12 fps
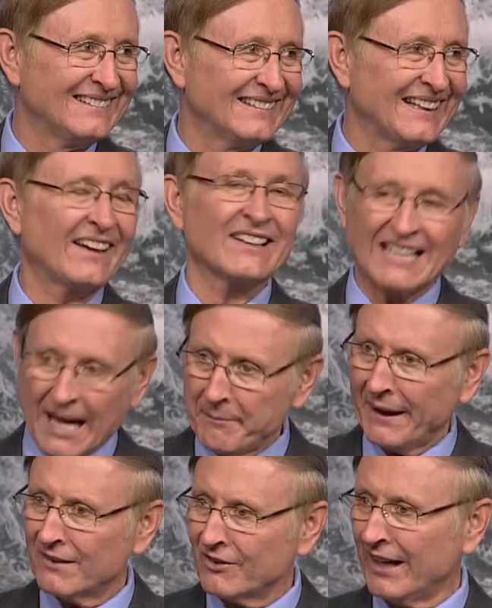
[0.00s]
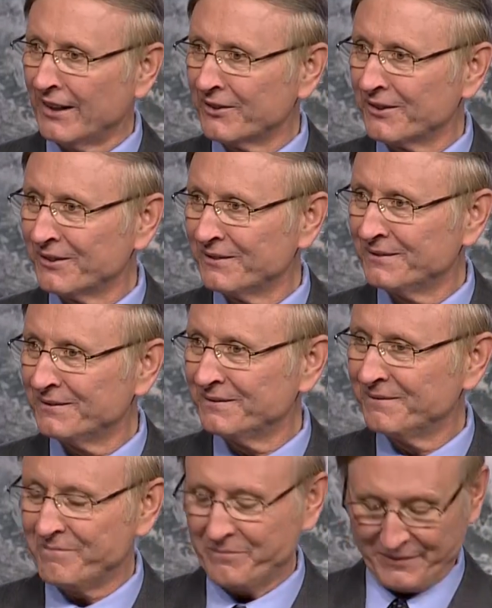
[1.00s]
Now, does that make sense?
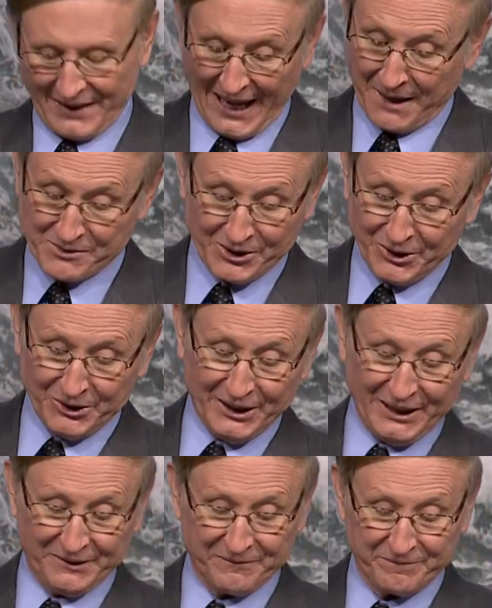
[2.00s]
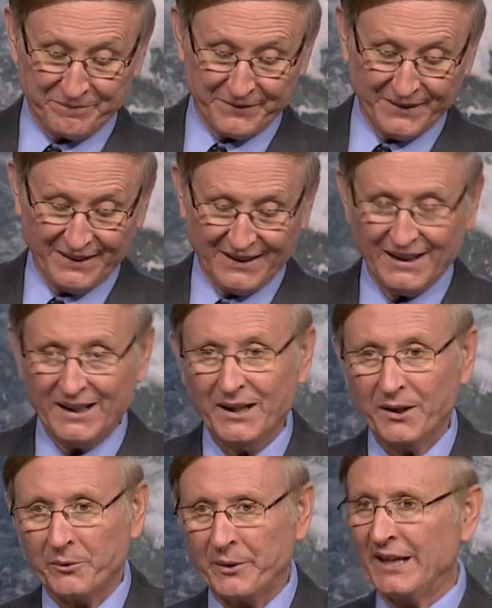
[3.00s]
Yes. Absolutely.
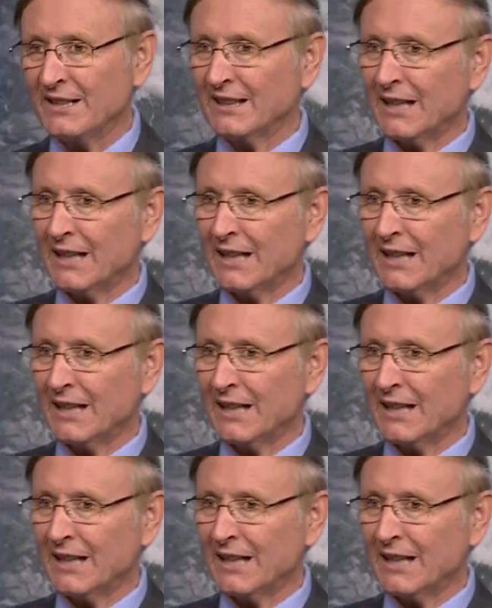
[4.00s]
Reason